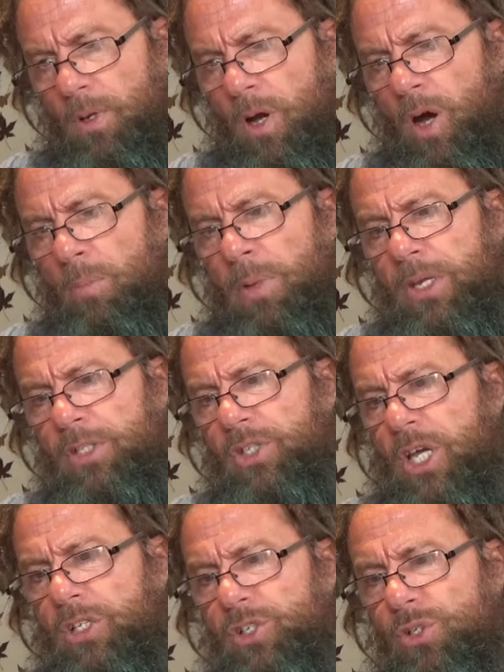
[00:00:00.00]
our
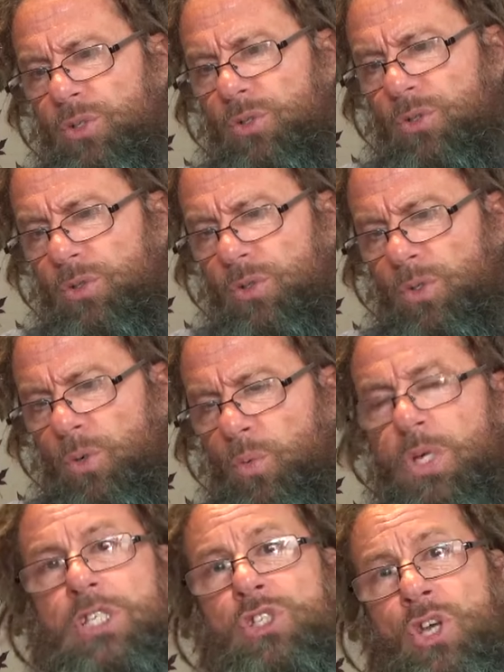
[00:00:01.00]
meditation,
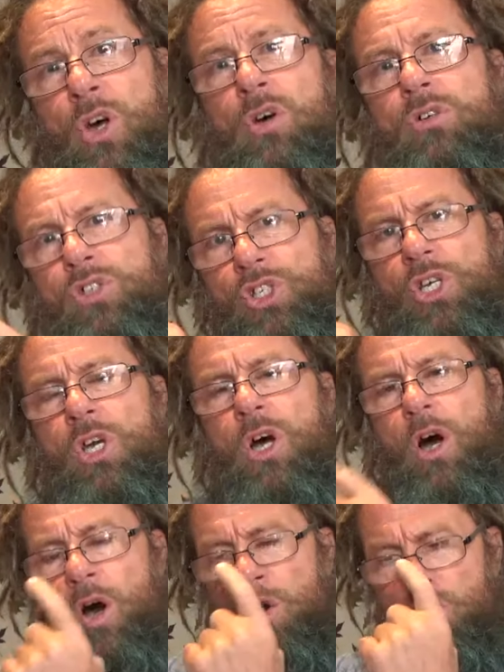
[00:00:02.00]
we touch
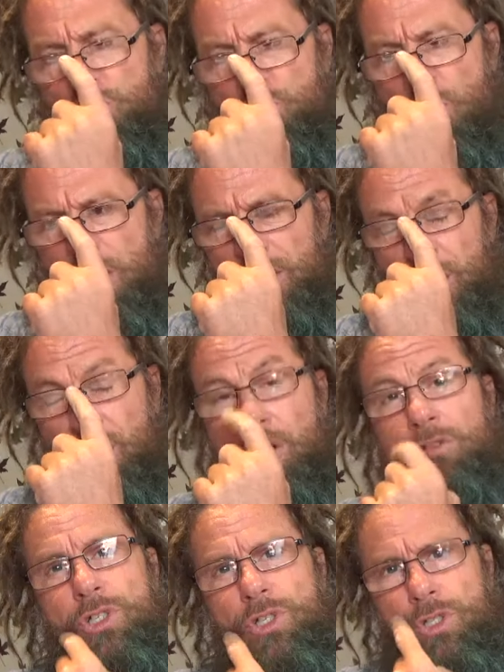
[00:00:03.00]
on Christ
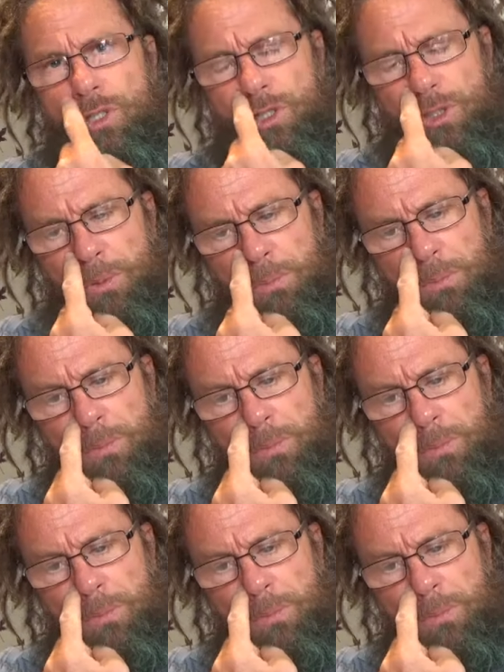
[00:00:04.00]
consciousness